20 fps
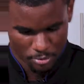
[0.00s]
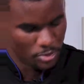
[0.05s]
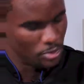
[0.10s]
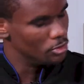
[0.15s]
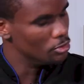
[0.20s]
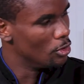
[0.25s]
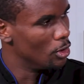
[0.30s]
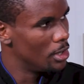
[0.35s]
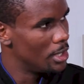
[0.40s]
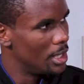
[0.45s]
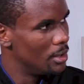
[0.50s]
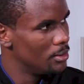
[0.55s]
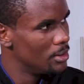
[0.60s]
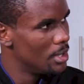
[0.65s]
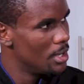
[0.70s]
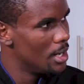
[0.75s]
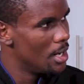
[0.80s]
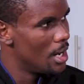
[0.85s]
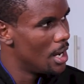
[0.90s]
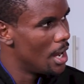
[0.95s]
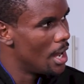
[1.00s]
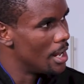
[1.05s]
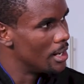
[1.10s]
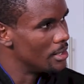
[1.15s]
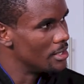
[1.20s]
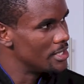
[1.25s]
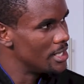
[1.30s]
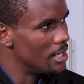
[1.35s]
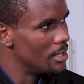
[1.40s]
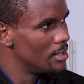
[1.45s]
So right now they're
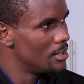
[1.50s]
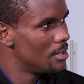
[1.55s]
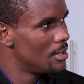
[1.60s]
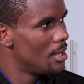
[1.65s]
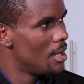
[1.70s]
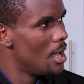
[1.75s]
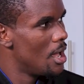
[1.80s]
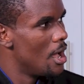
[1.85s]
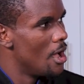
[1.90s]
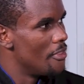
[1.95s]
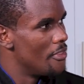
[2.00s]
still alive.